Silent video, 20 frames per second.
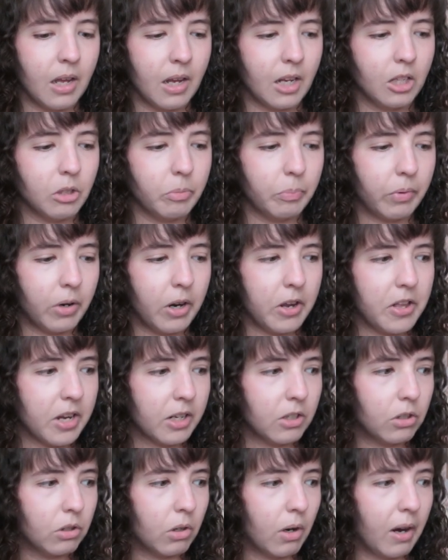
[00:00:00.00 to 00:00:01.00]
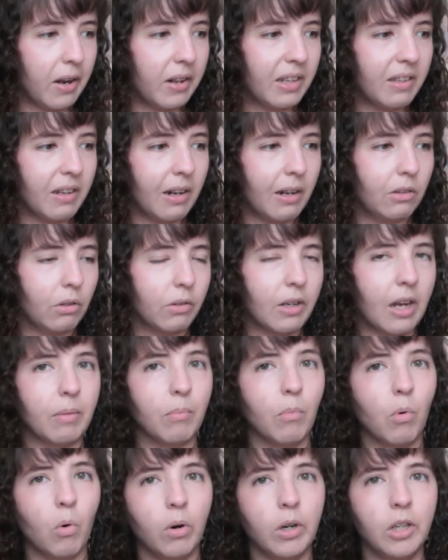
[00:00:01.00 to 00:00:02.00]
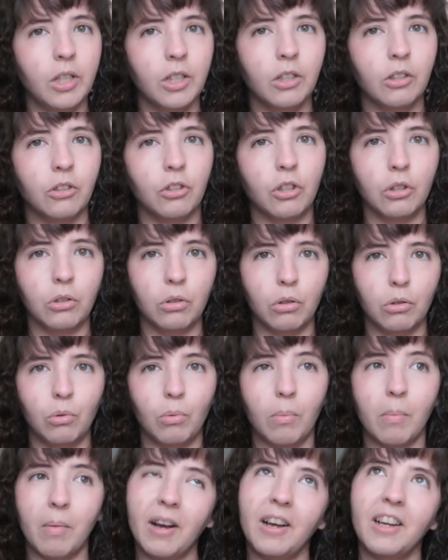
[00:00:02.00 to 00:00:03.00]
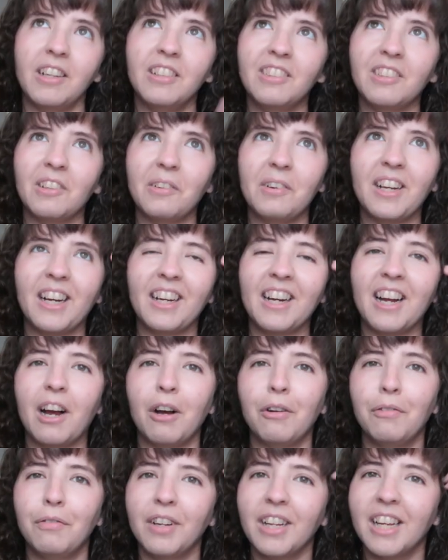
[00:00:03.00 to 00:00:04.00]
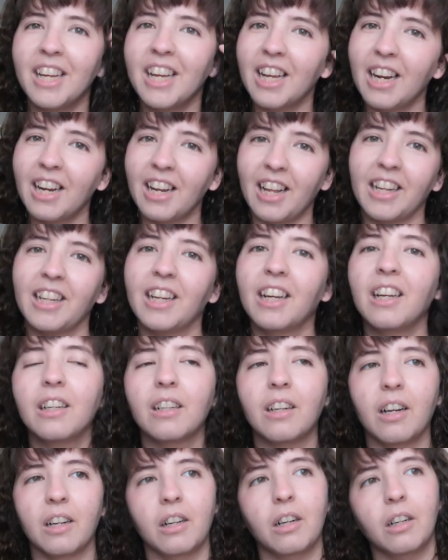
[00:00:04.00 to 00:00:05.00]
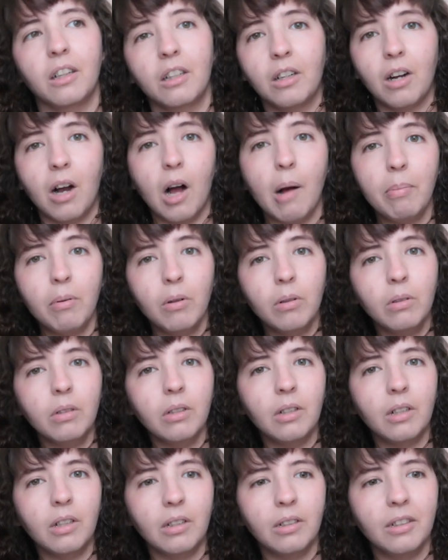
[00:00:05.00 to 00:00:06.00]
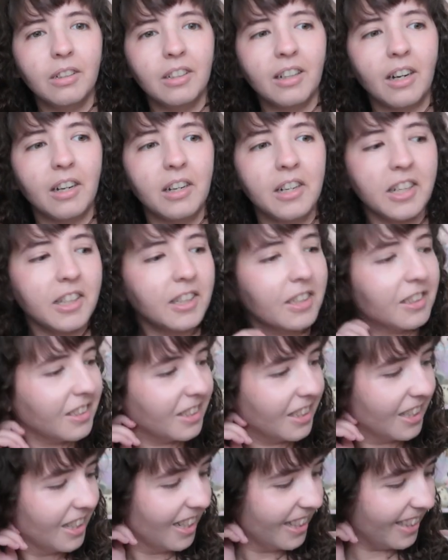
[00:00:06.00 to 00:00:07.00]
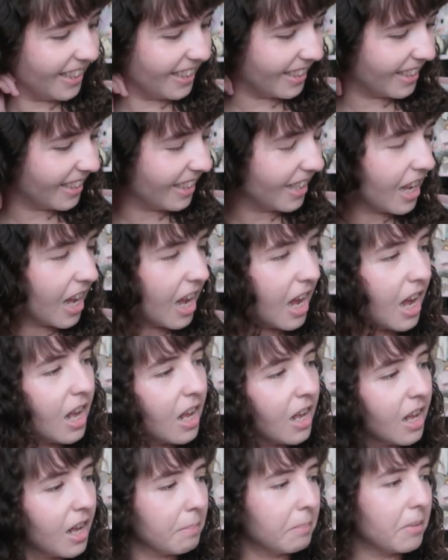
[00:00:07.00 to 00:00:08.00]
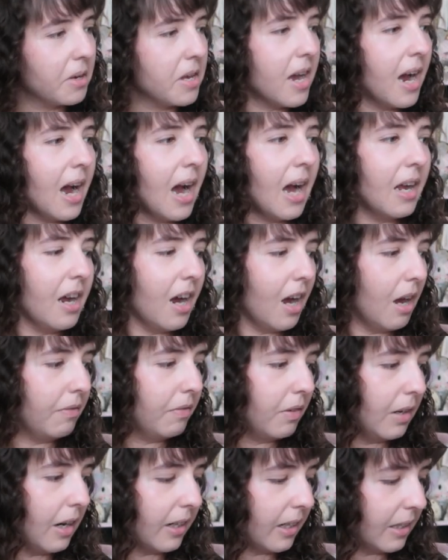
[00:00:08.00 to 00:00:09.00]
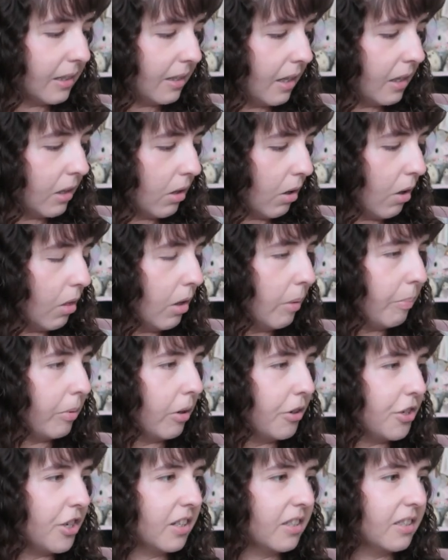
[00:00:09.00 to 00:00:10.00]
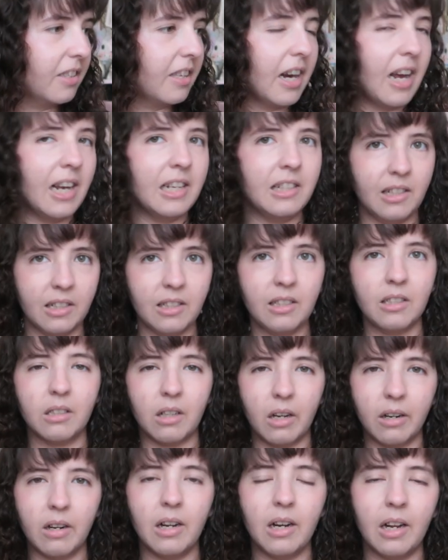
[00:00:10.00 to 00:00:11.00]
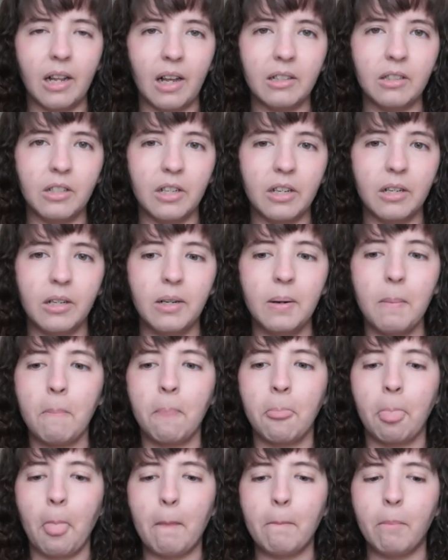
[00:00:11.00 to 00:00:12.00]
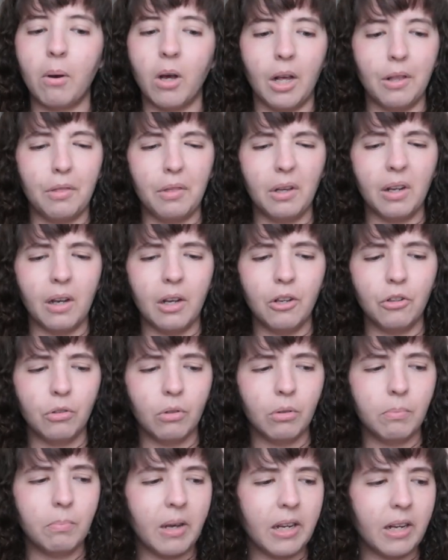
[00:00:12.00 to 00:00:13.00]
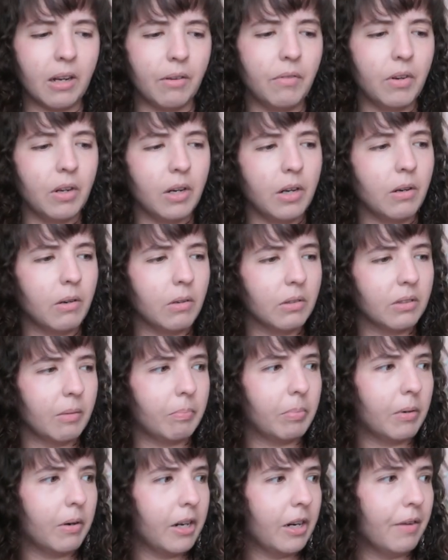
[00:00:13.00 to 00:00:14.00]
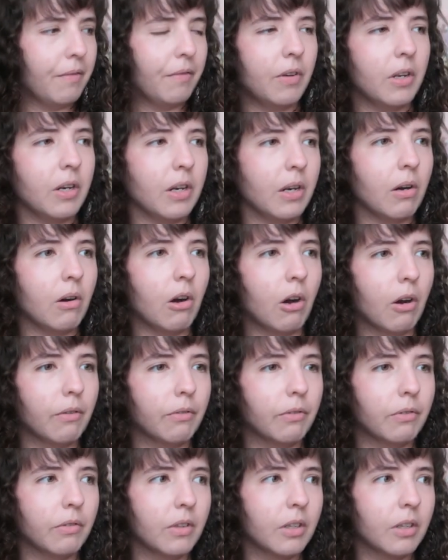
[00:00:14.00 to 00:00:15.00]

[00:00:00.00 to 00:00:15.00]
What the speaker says: his project, so I decided to get more just to do mine, so we can have like kind of a couple cardigans. But yeah, I have, like I said, other projects that I did started last year, but I think I should make a video, a separated video of